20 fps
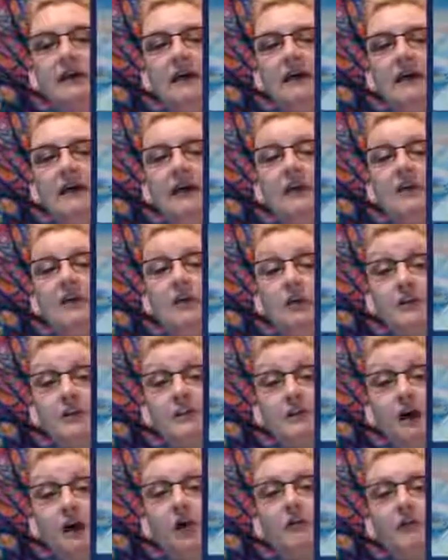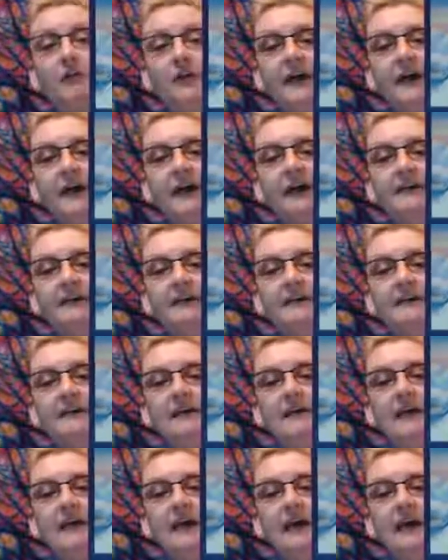in yourself again
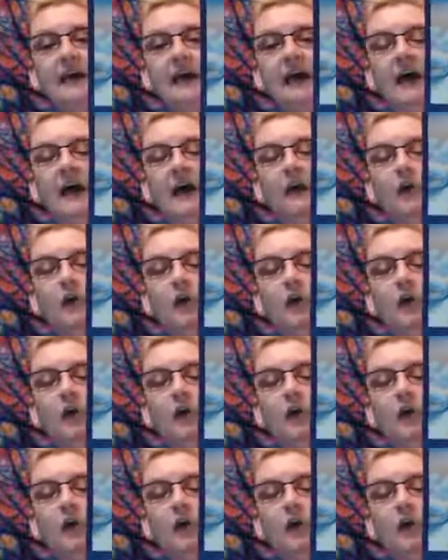and